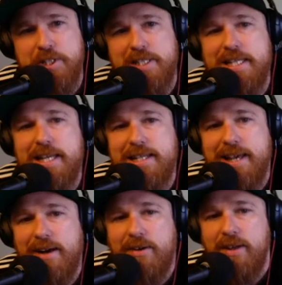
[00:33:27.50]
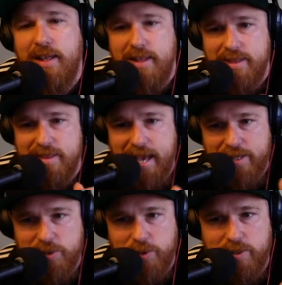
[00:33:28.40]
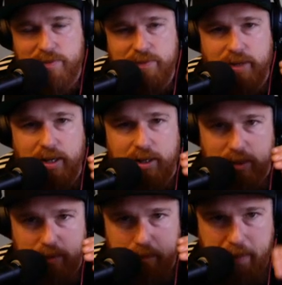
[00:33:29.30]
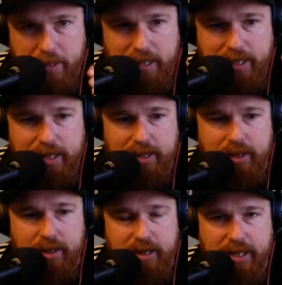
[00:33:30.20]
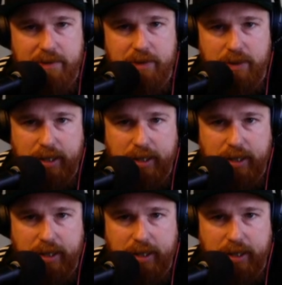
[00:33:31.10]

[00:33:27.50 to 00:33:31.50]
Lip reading: to detail, that sort of building it like a